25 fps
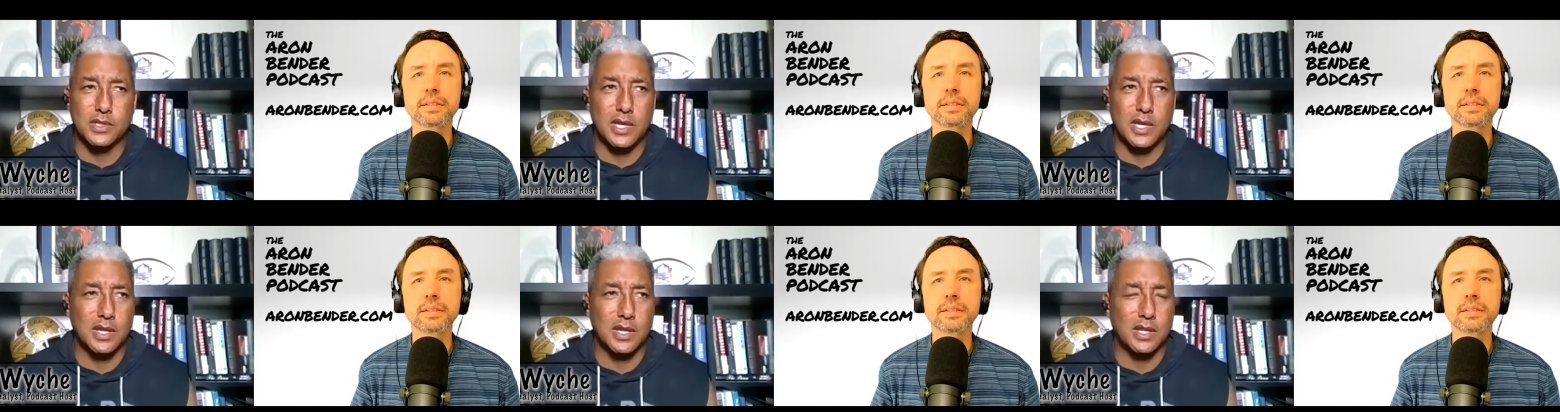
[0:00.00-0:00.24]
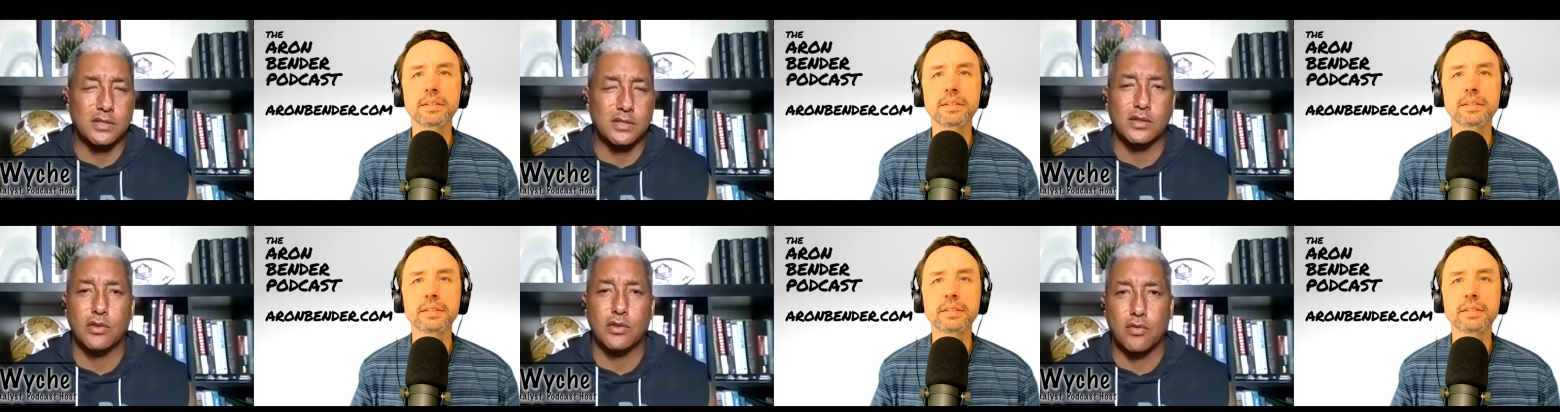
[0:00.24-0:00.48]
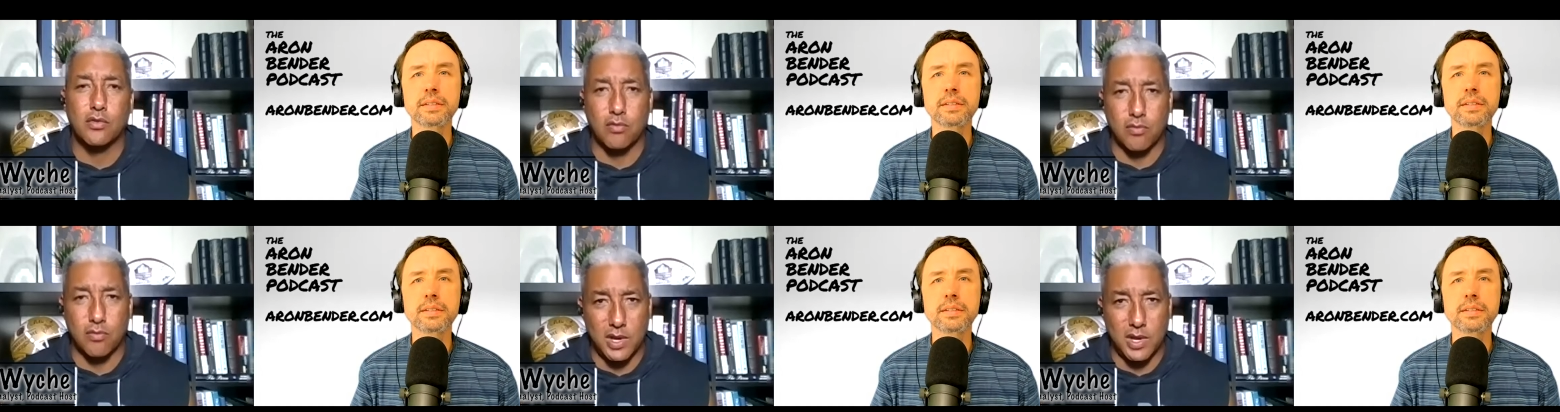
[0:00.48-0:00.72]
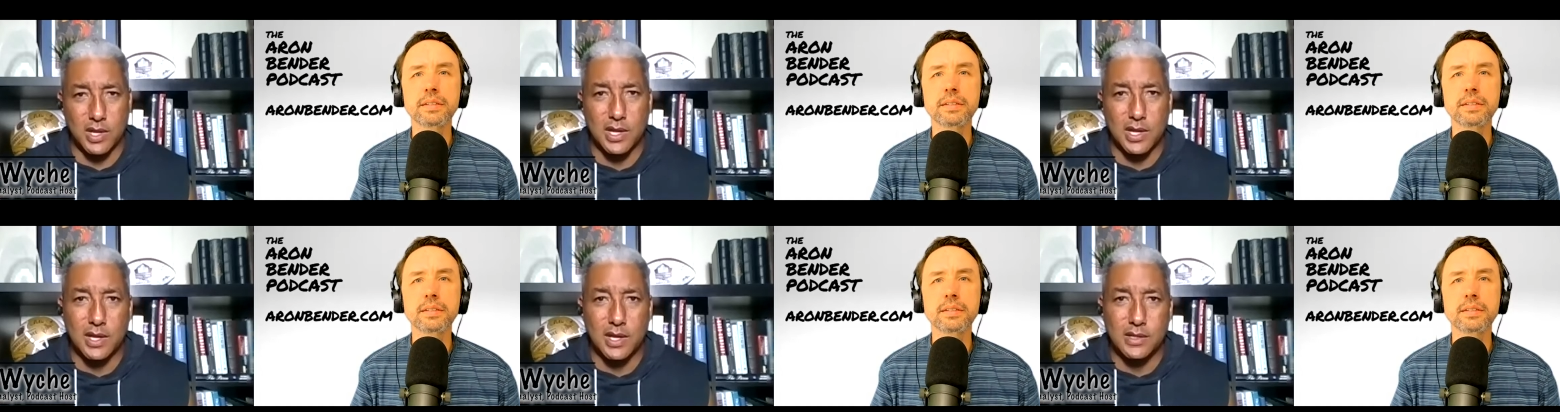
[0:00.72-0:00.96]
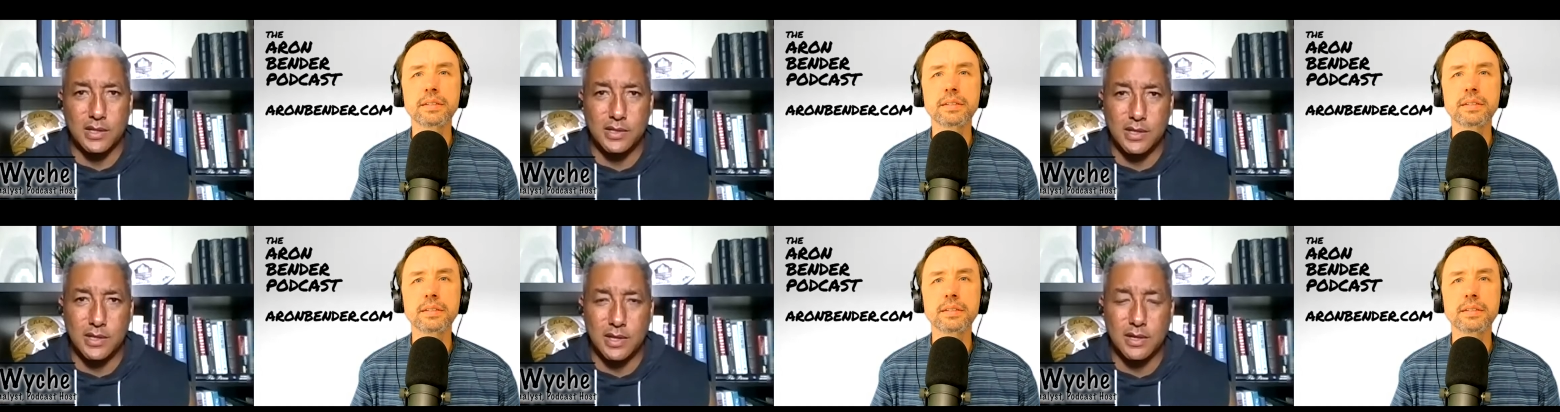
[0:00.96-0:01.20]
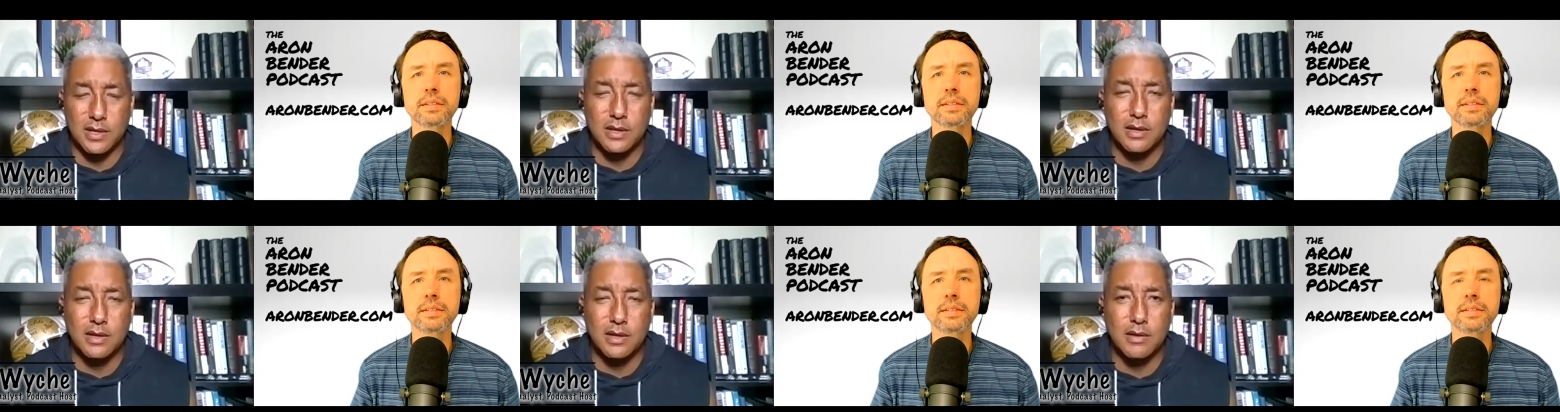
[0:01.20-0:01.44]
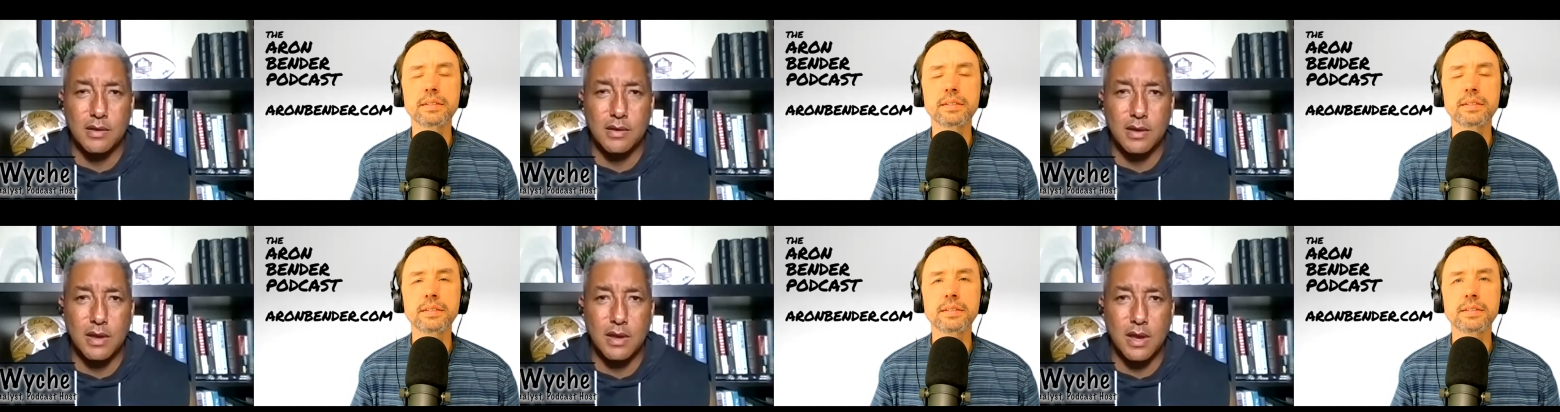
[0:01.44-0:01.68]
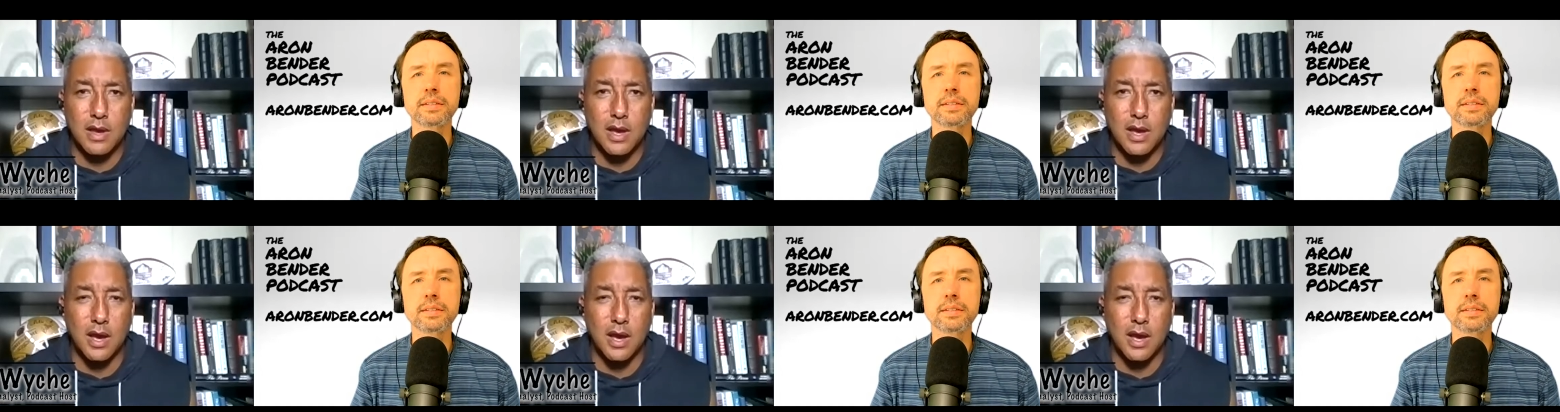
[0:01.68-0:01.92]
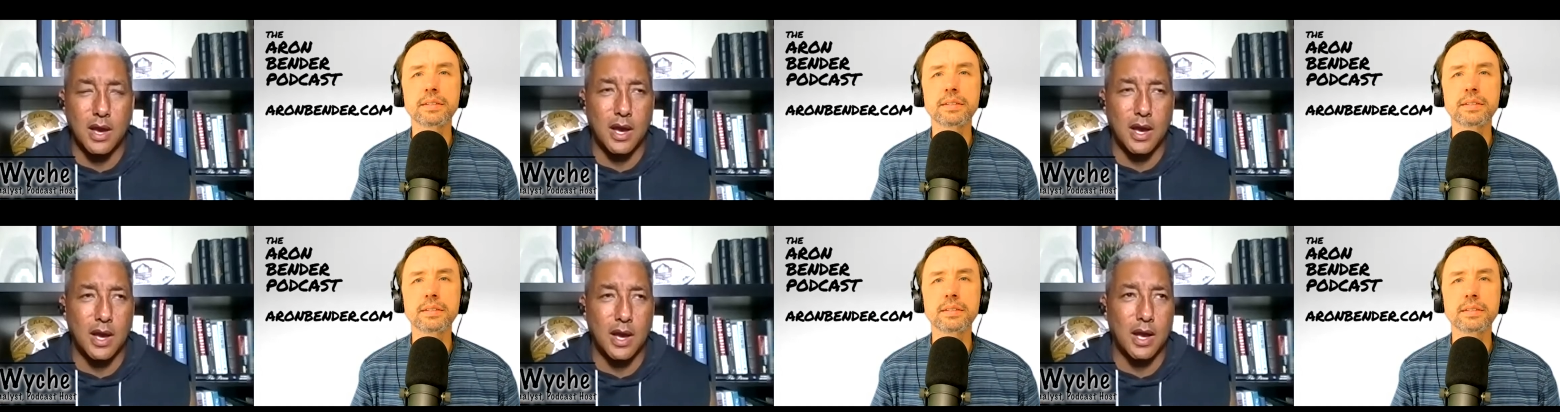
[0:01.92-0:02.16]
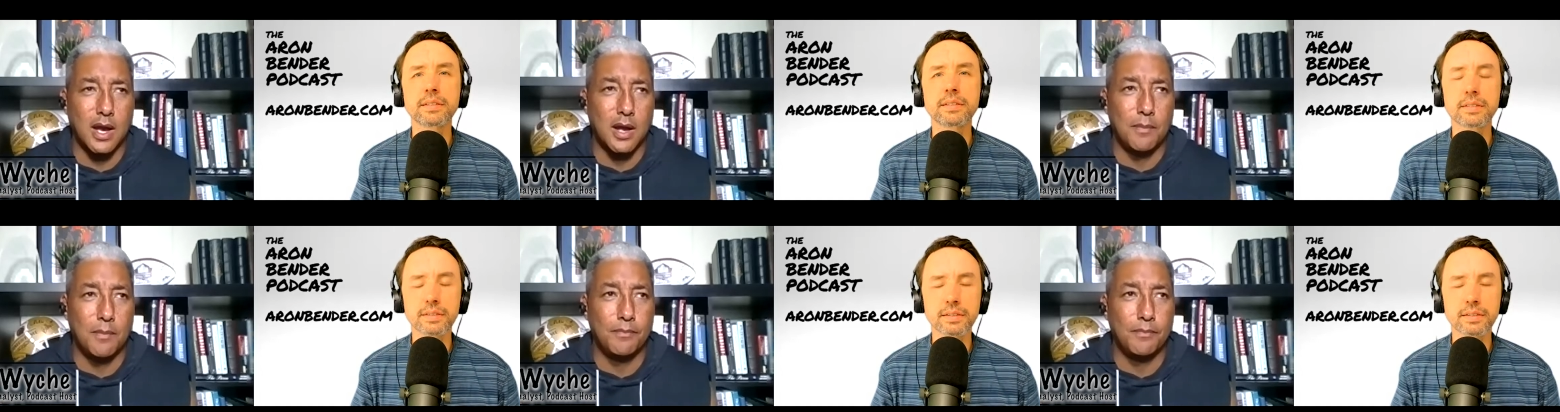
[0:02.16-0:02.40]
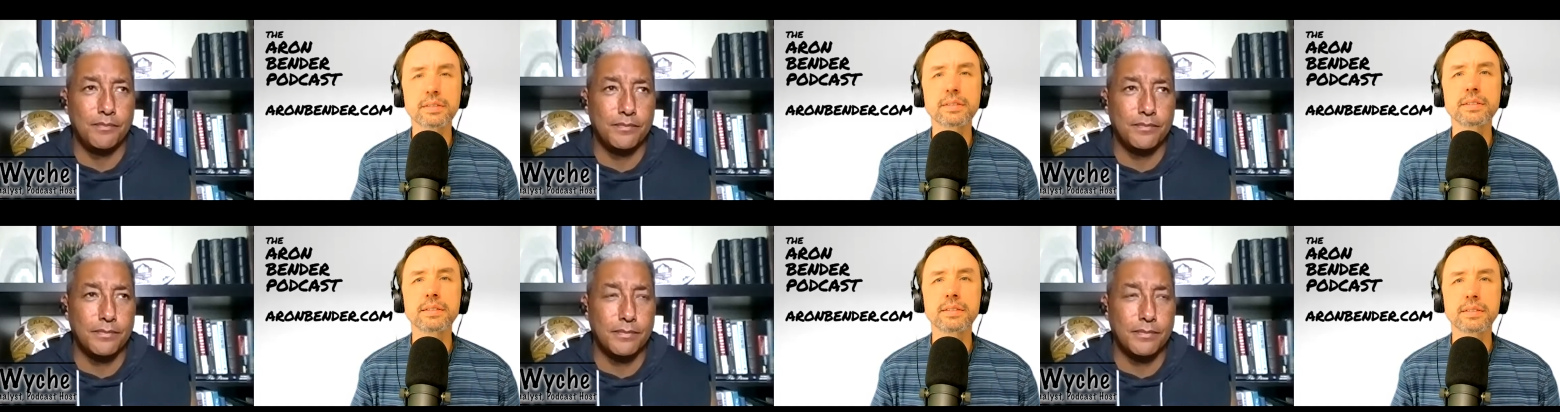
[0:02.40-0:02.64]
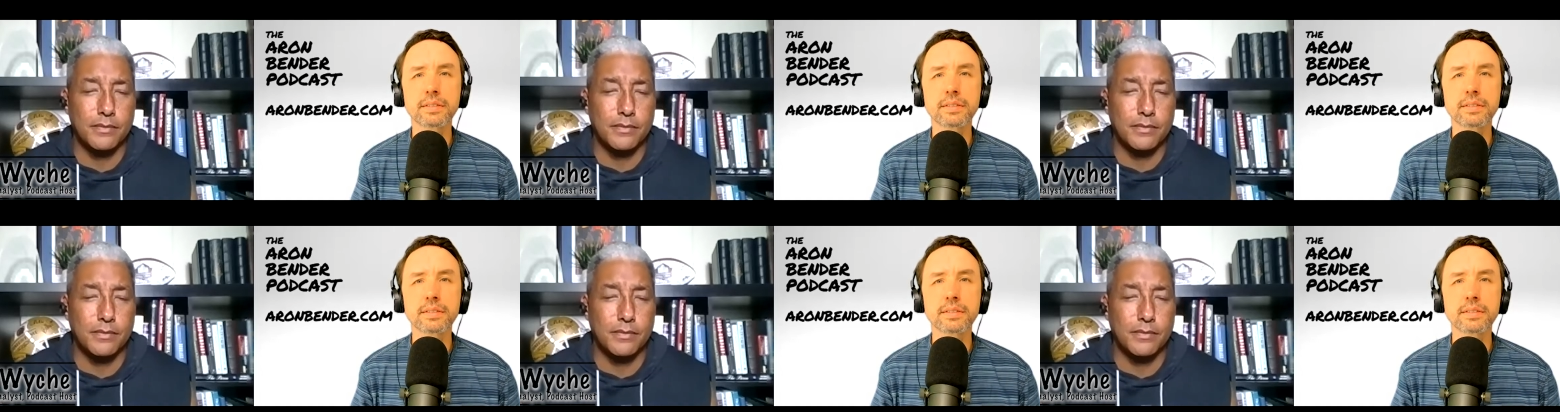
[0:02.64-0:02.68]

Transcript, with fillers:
Speaker 1: like, it's a great idea. Um,